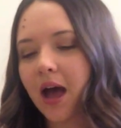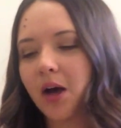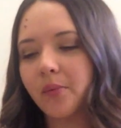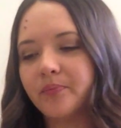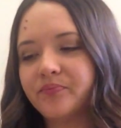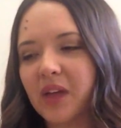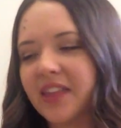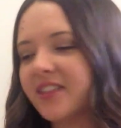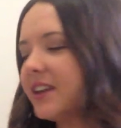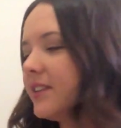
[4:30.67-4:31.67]

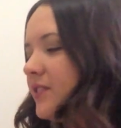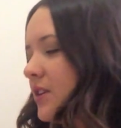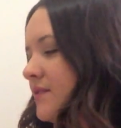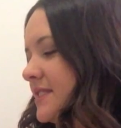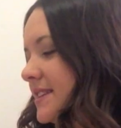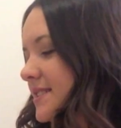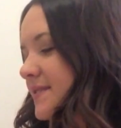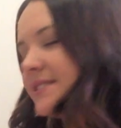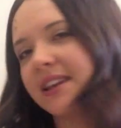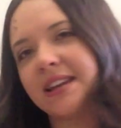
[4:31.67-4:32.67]
I think if you have
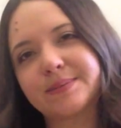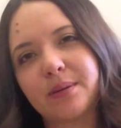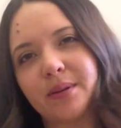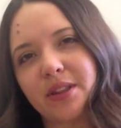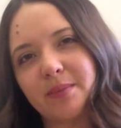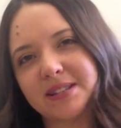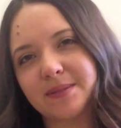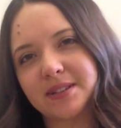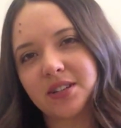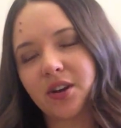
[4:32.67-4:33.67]
sensitive skin, it's probably not the best
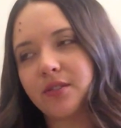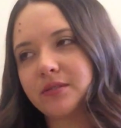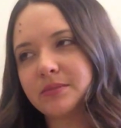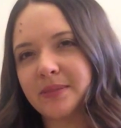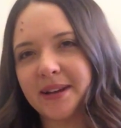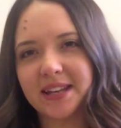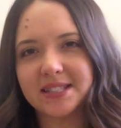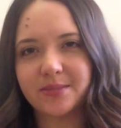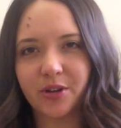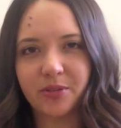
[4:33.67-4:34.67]
one to go for, but my
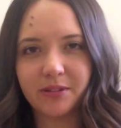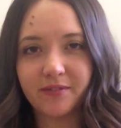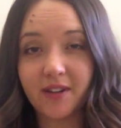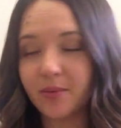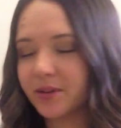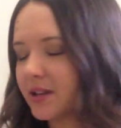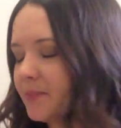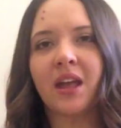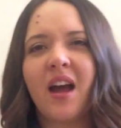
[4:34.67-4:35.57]
kids have both been fine with it.